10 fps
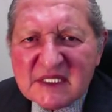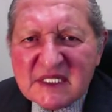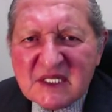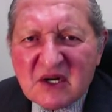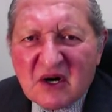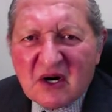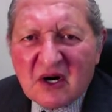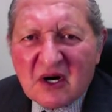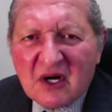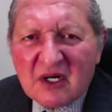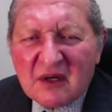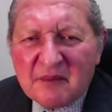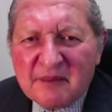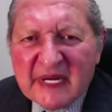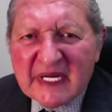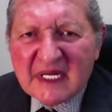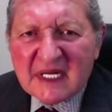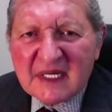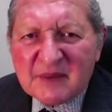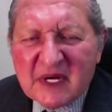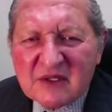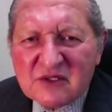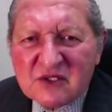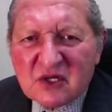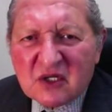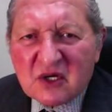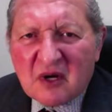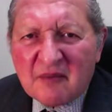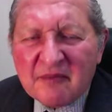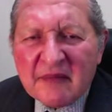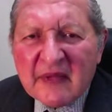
drmedicalhypnosis.com